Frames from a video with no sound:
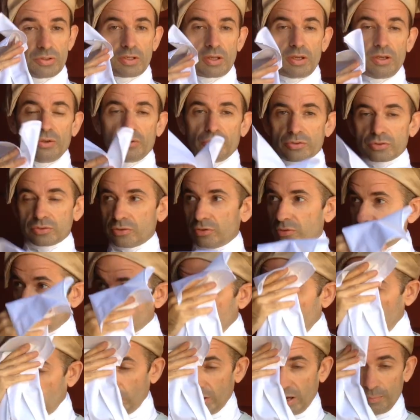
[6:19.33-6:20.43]
the tails to
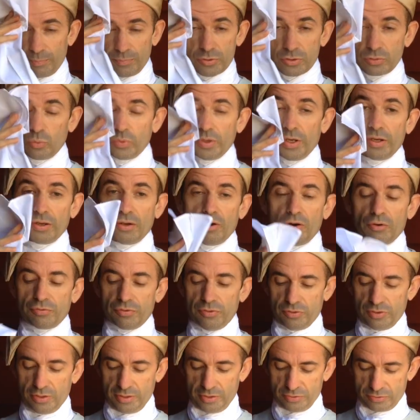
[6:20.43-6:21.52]
wipe sweat off
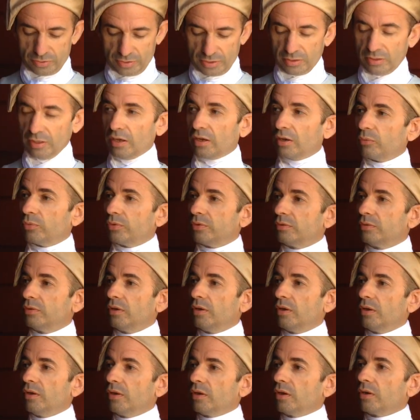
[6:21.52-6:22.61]
and things like that when
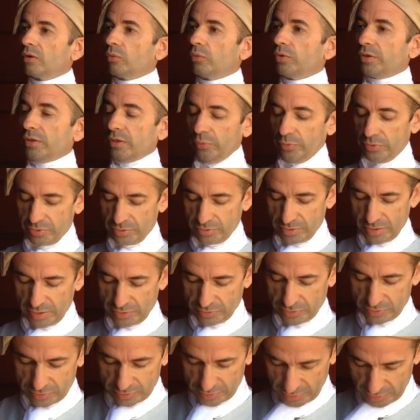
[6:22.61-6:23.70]
when it was
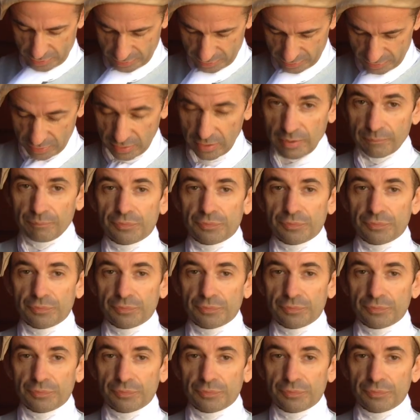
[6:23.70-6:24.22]
necessary.